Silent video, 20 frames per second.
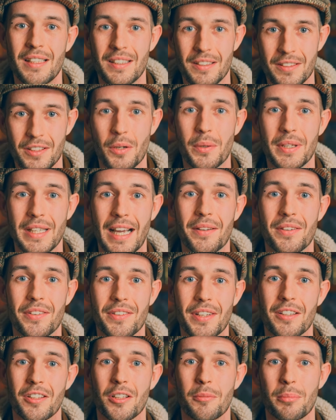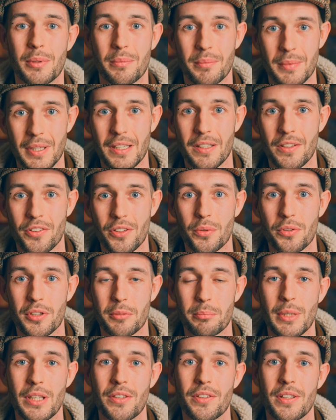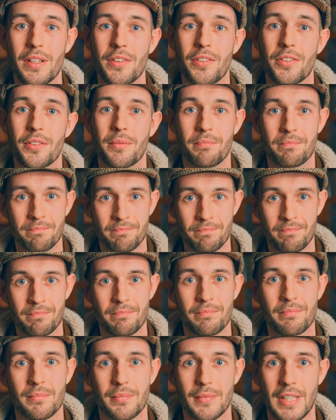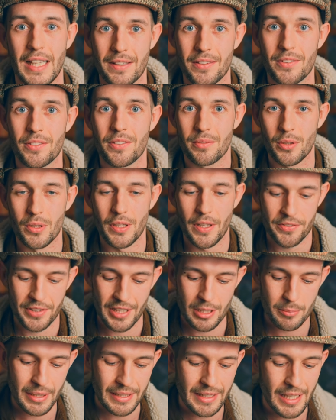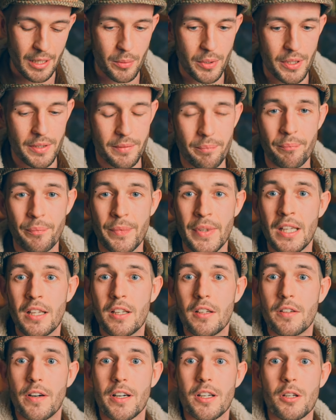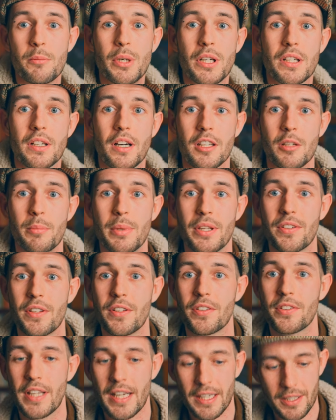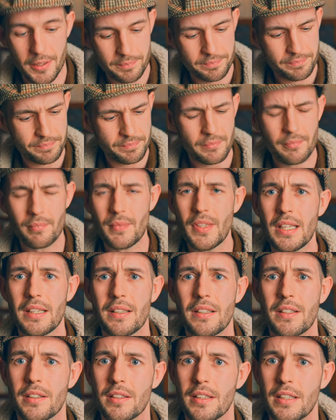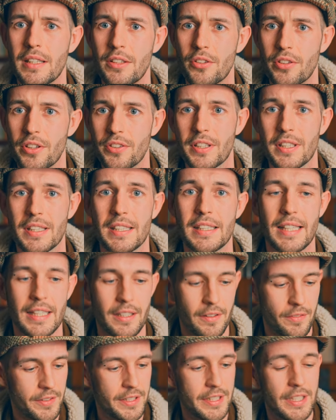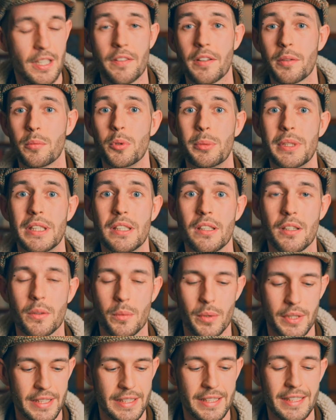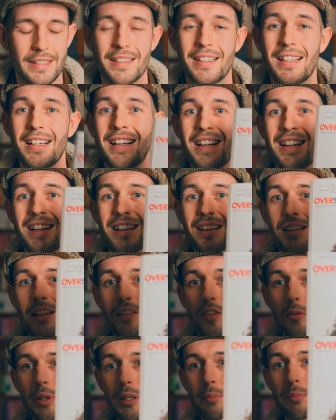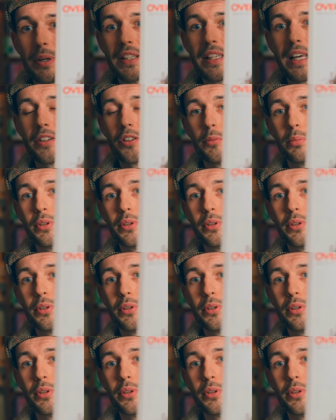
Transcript: knowing how to set up a consulting business. That's all I'll say about that one. Final book on the business stack. Interestingly length video, I think will be a long one here. Another book by Daniel